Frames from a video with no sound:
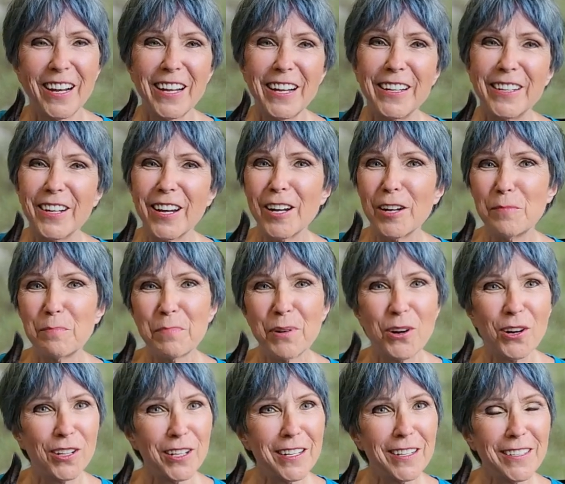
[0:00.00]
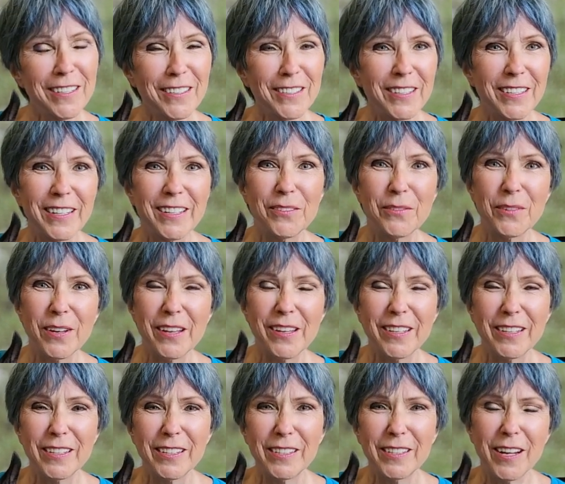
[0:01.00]
Hi, I'm Paula,
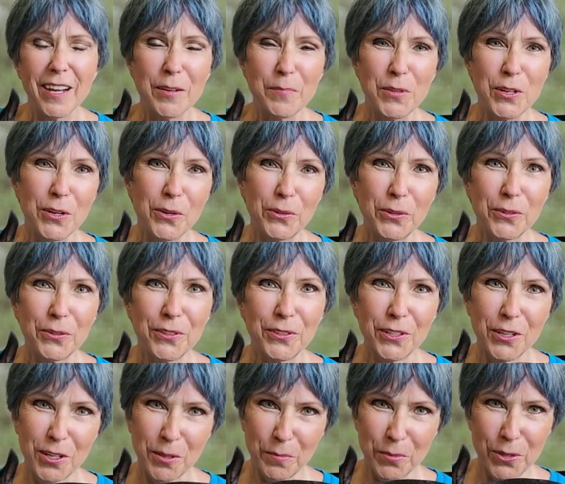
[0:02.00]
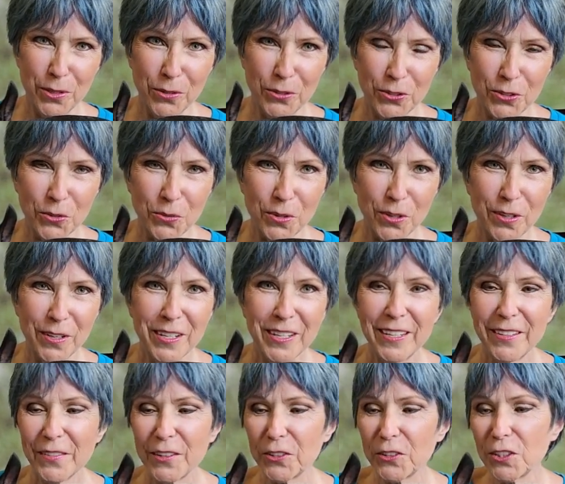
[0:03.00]
and I'm the owner of the Dog Breeder Store.
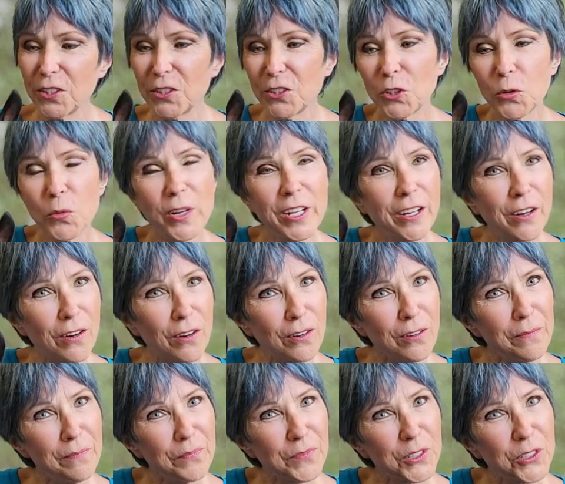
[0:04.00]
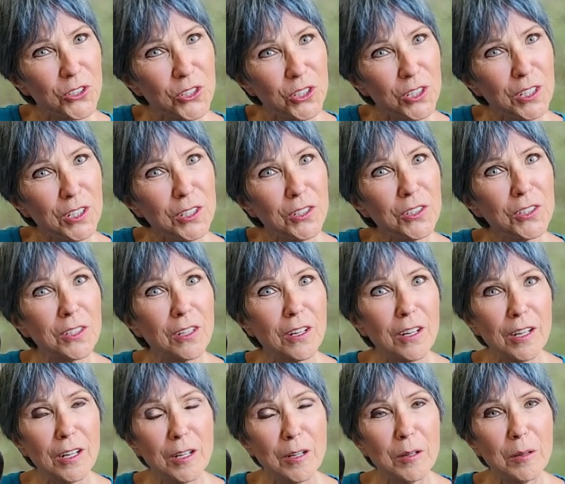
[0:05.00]
This is Twinkle. She's uh,
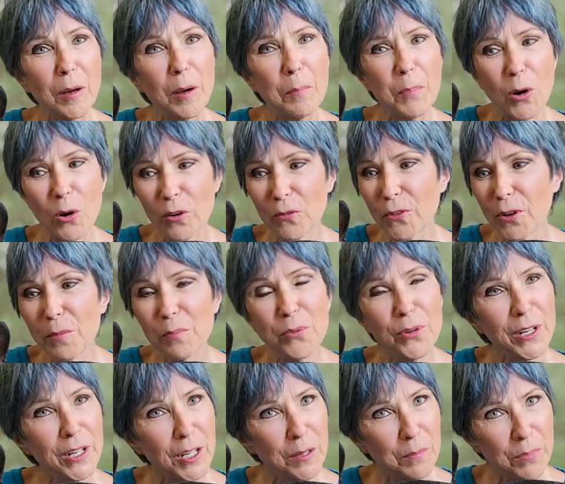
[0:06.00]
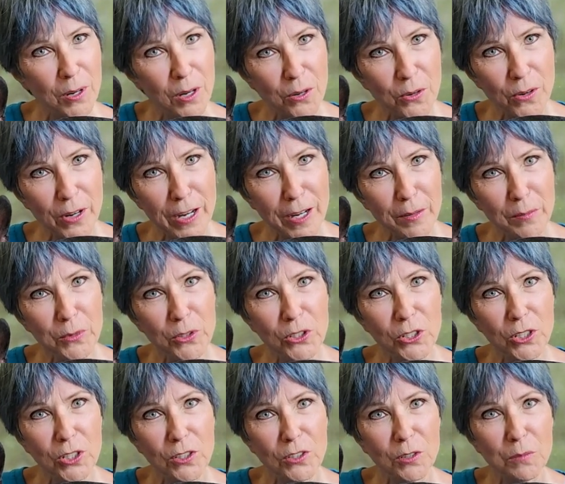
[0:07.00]
a part of our breeding program.
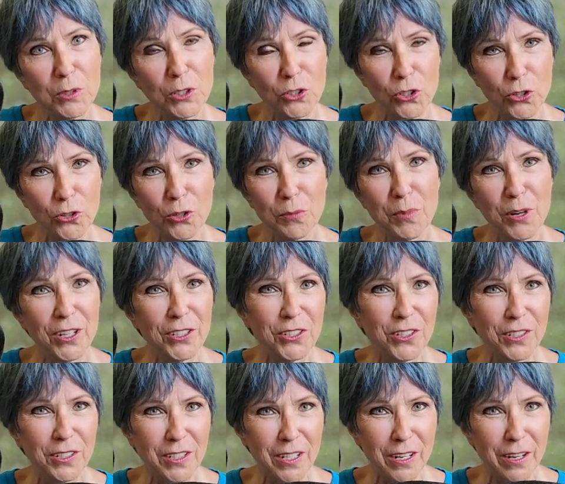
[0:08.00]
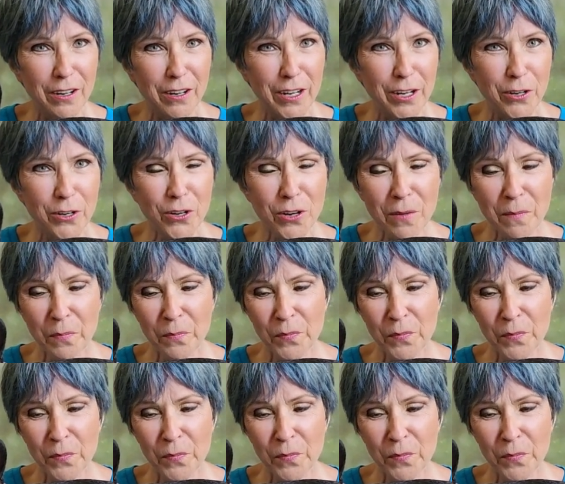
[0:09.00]
She's a mature Boston Terrier,